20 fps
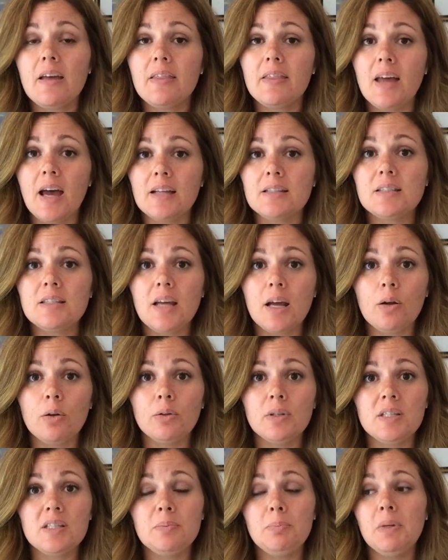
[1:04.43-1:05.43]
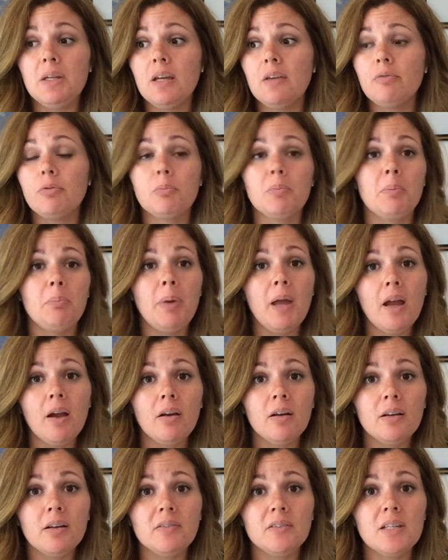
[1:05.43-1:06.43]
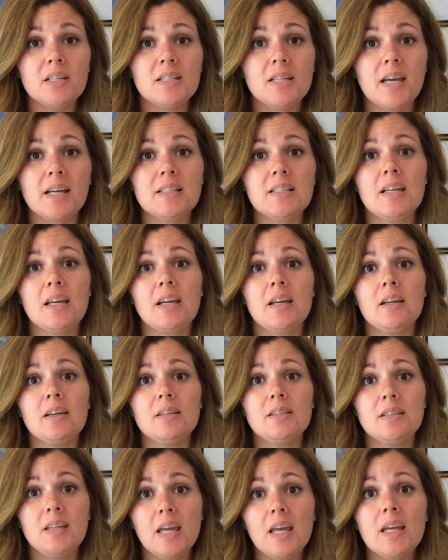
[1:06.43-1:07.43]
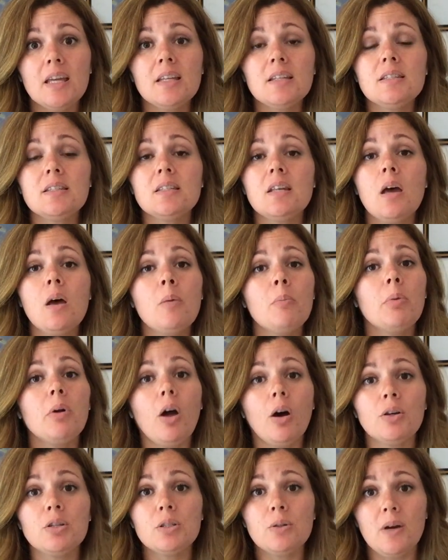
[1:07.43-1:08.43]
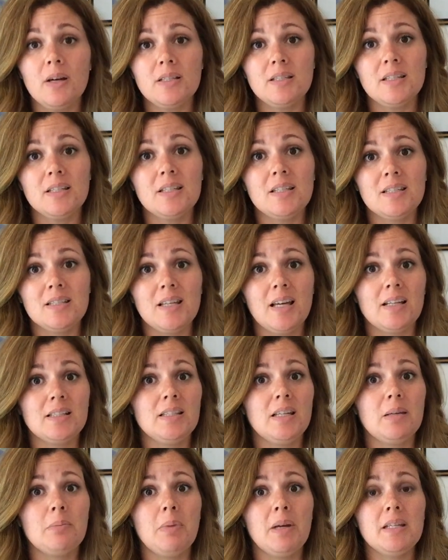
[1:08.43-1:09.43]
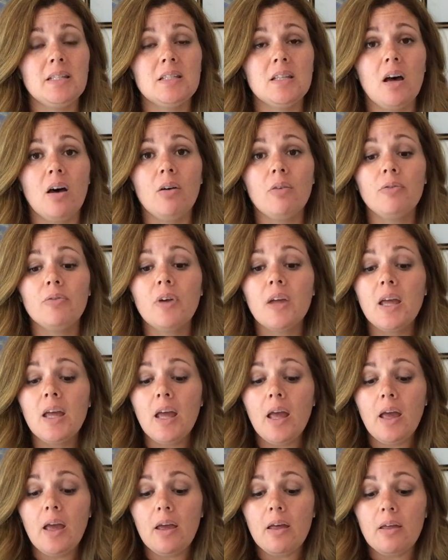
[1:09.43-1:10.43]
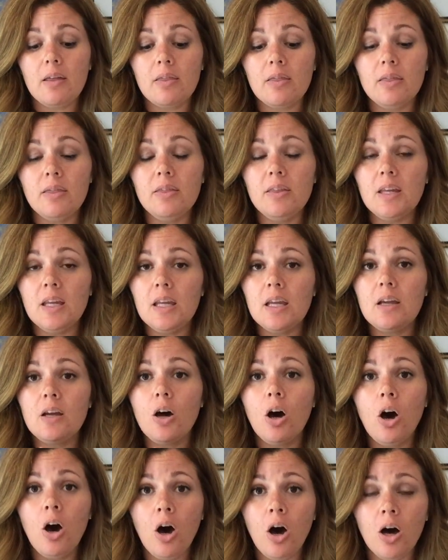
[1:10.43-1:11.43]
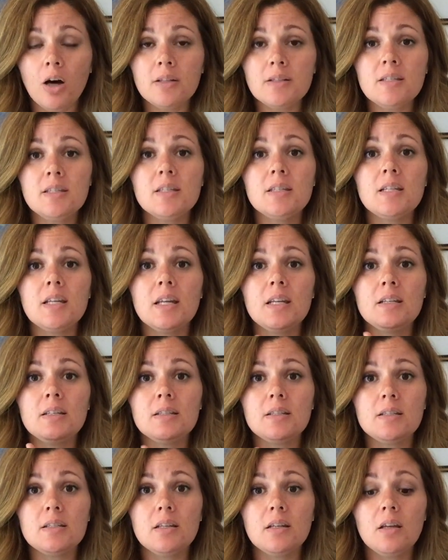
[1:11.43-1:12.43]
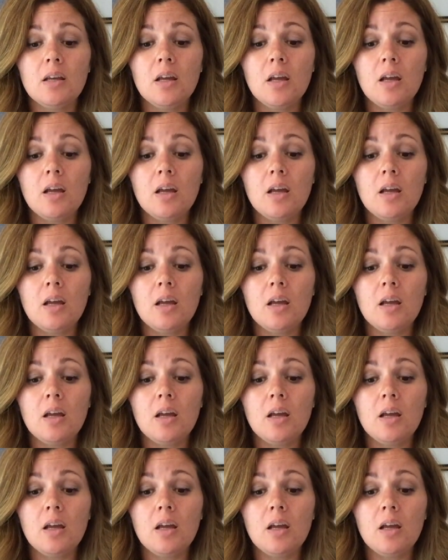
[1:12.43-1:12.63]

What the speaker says: that's not only speaking from a parent of dyslexic kids, but also as a dyslexic myself. The constant